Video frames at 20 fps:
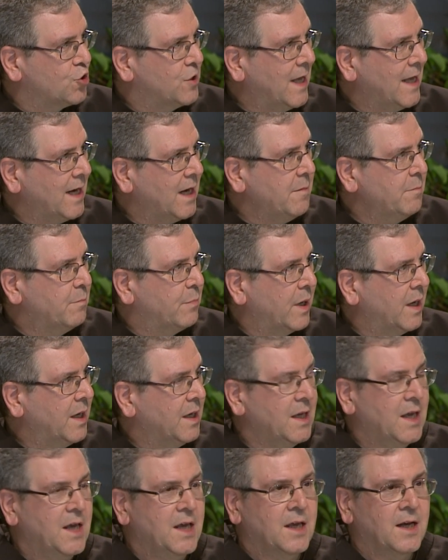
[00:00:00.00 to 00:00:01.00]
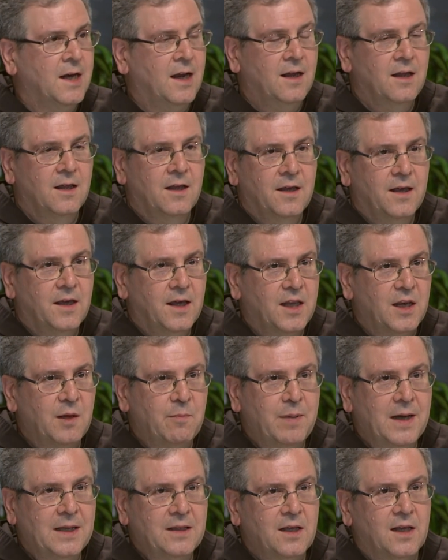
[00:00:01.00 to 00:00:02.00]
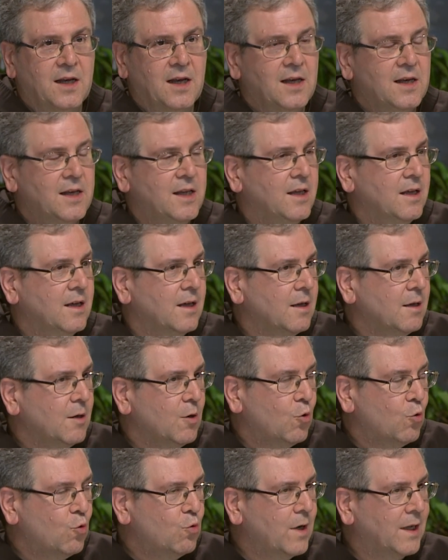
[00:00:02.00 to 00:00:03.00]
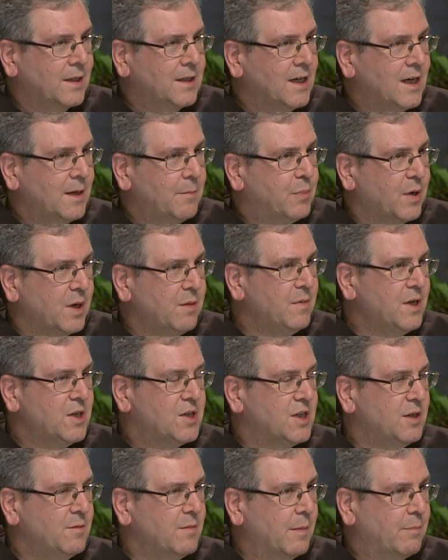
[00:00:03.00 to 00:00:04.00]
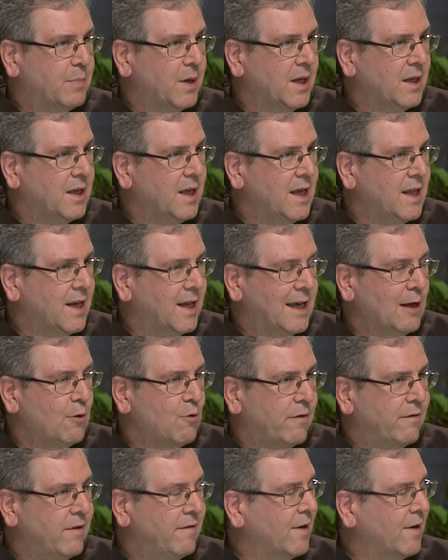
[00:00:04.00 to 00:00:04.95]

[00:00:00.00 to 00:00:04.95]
and he went on the Calvary. He prayed there.